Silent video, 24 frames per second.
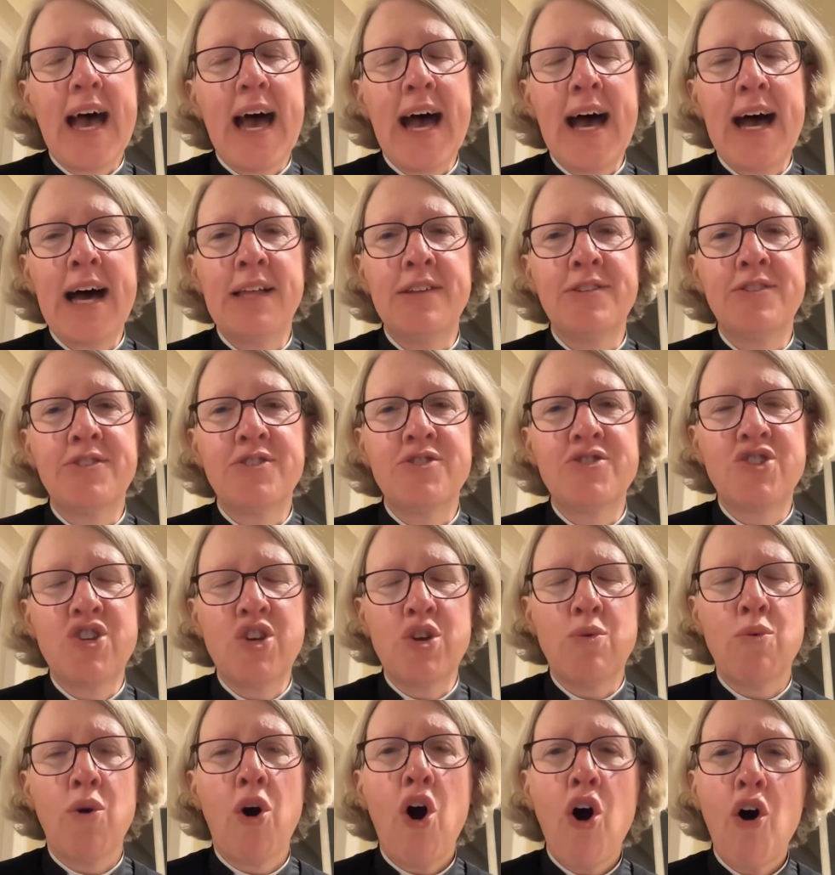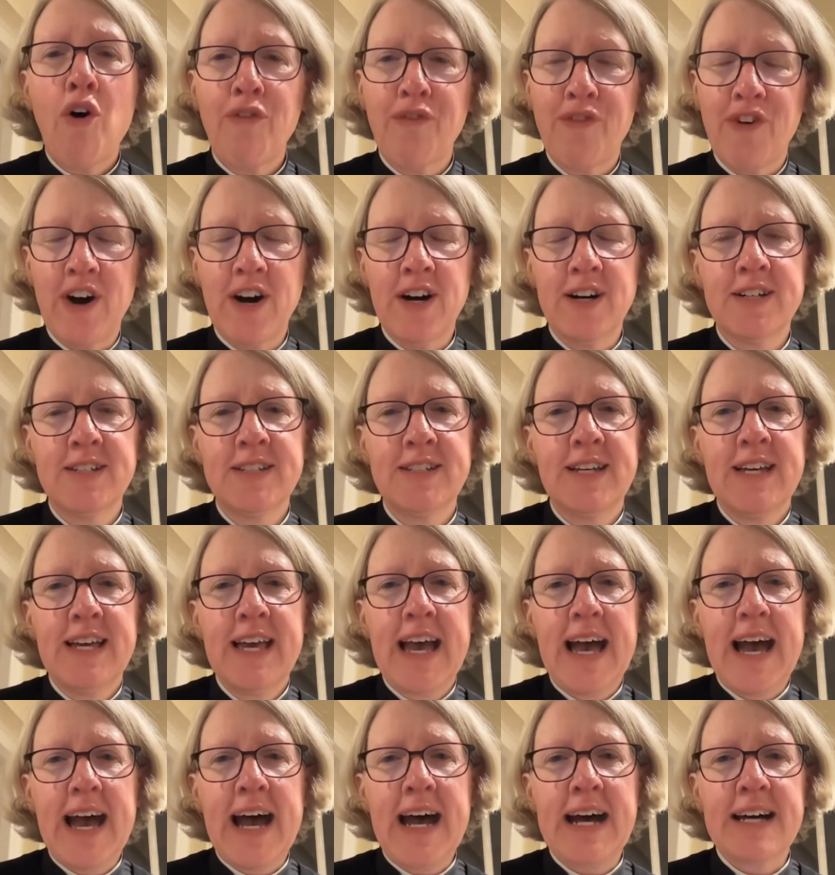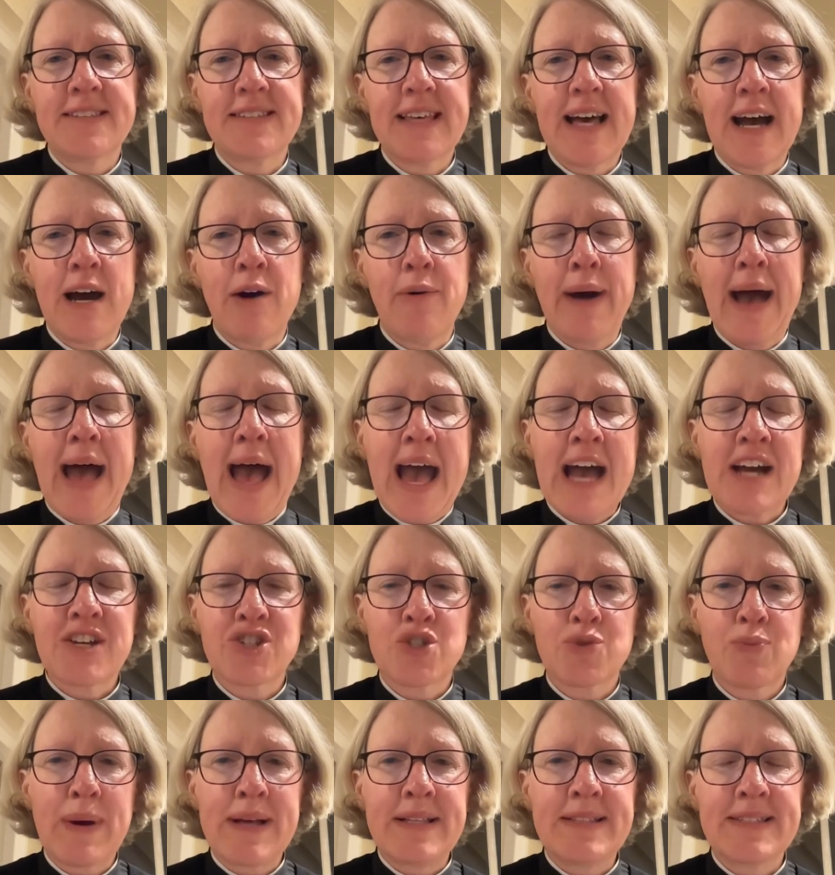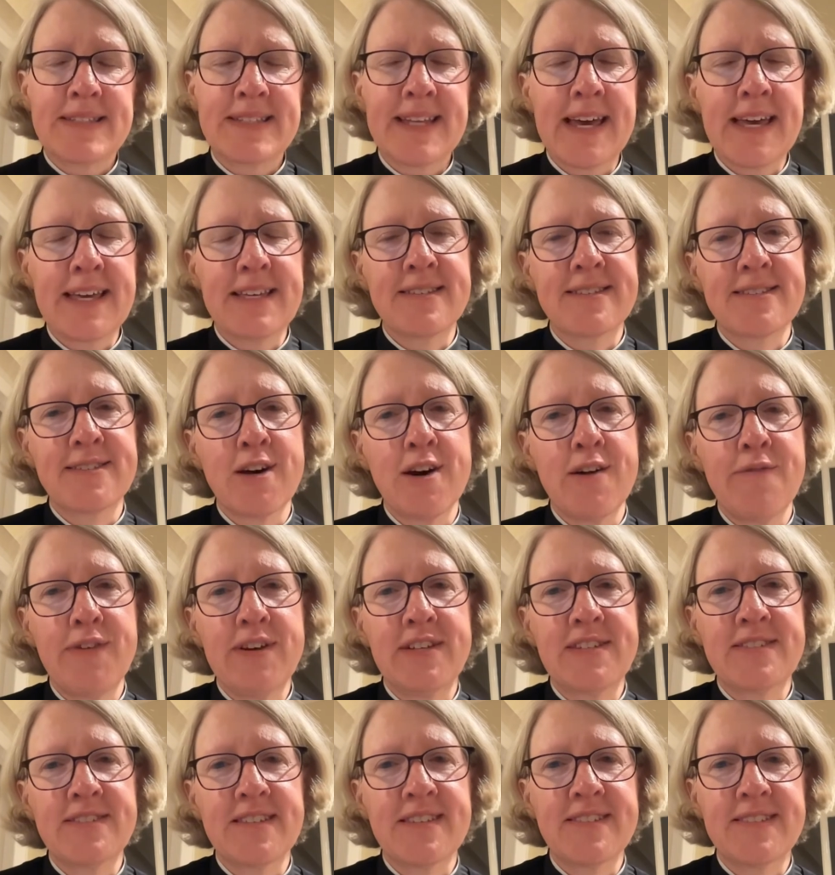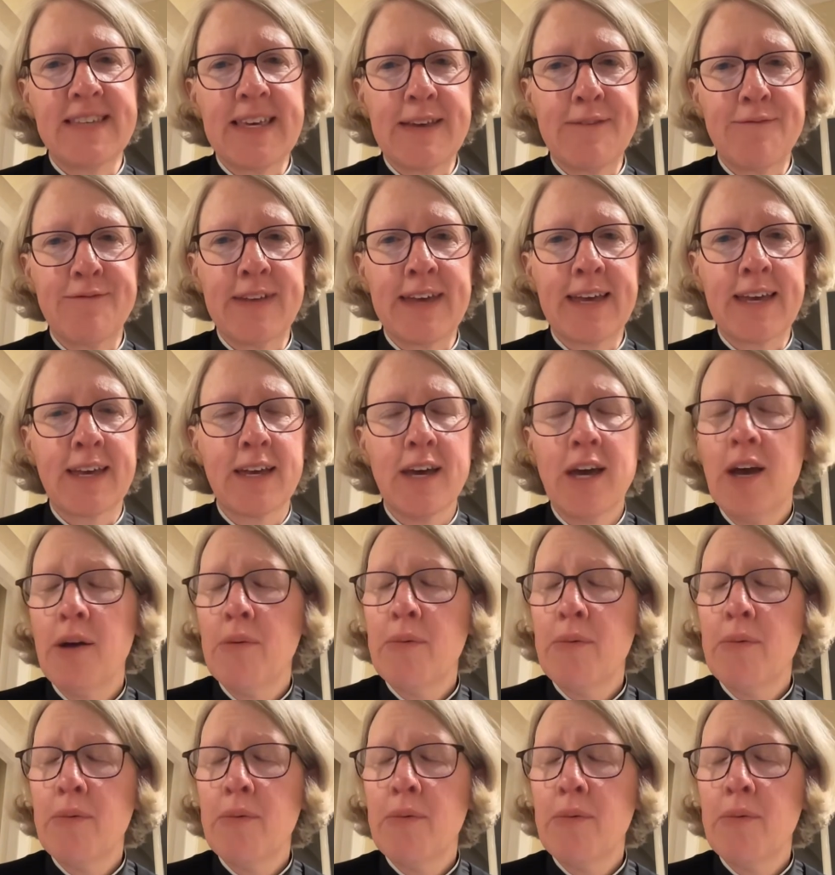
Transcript: and to offer at our Ash Wednesday service this evening?